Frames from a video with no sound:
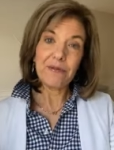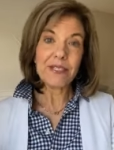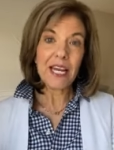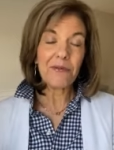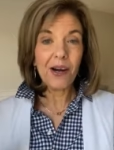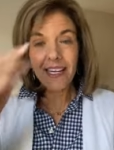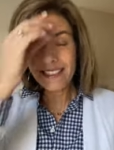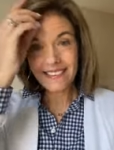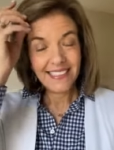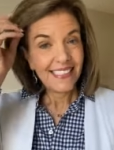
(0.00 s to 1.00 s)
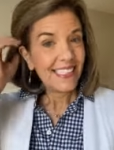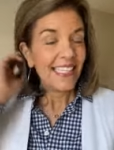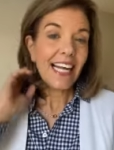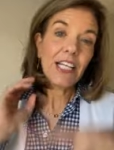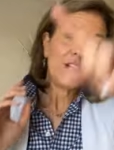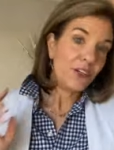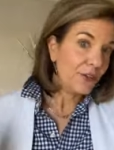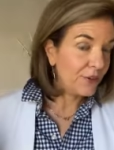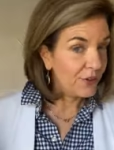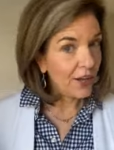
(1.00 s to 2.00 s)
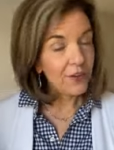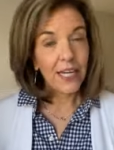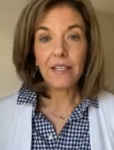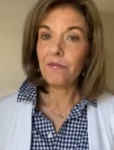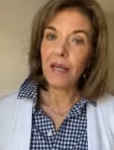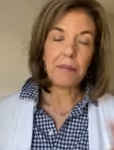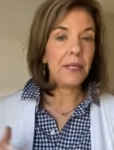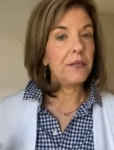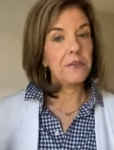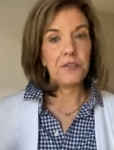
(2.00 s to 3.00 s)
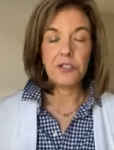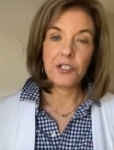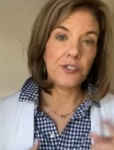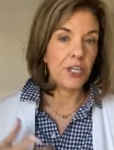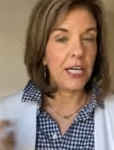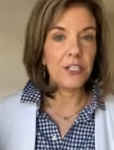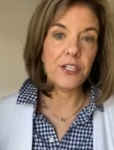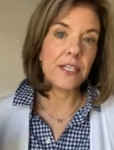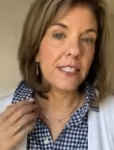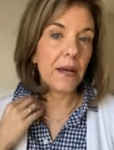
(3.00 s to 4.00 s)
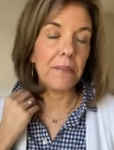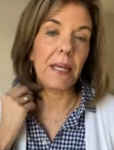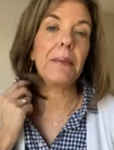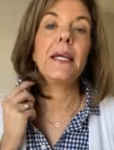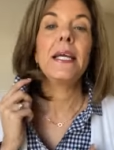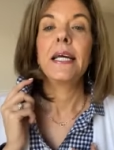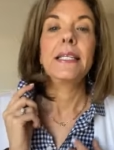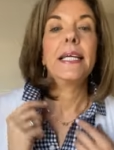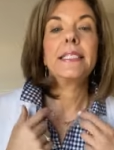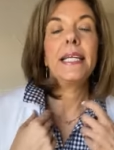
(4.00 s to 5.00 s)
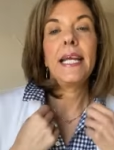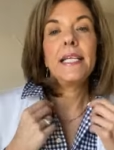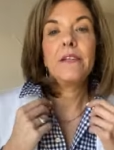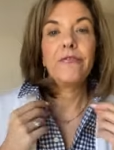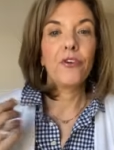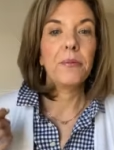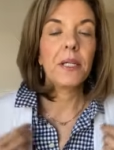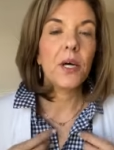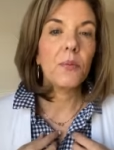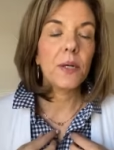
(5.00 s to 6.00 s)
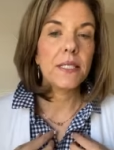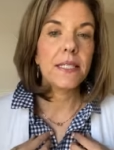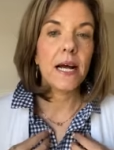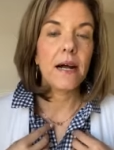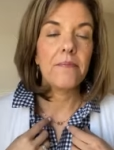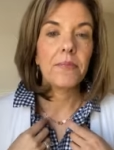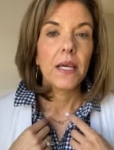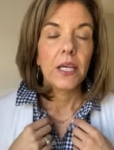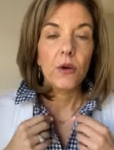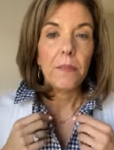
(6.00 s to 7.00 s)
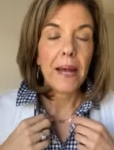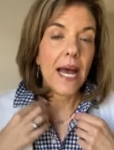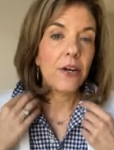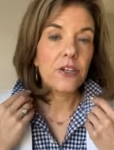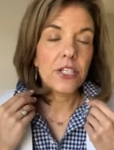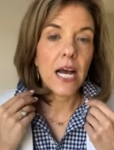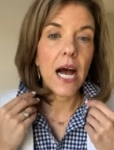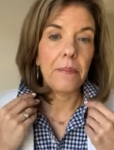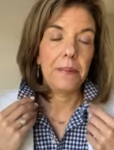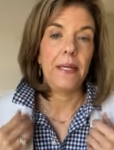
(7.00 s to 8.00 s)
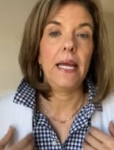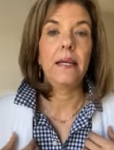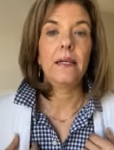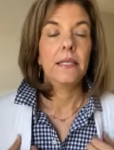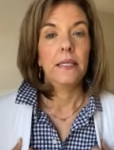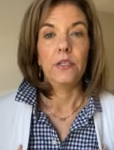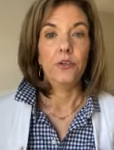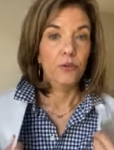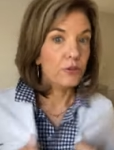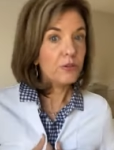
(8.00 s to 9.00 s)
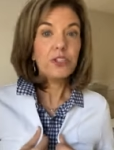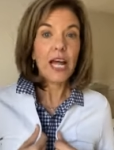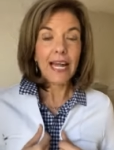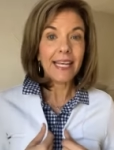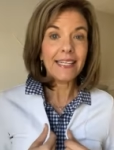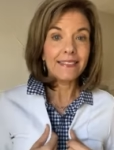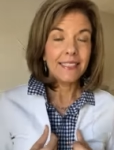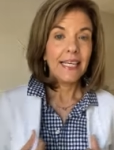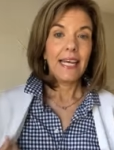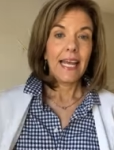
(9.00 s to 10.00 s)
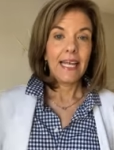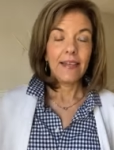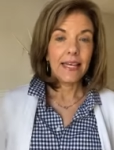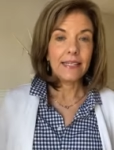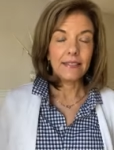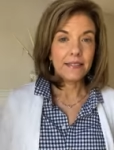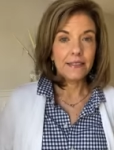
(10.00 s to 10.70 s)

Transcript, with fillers: from day one. And you do another, and maybe you change things up. Maybe like today, the formula was, um, you know, a pattern top and a neutral jacket, and then,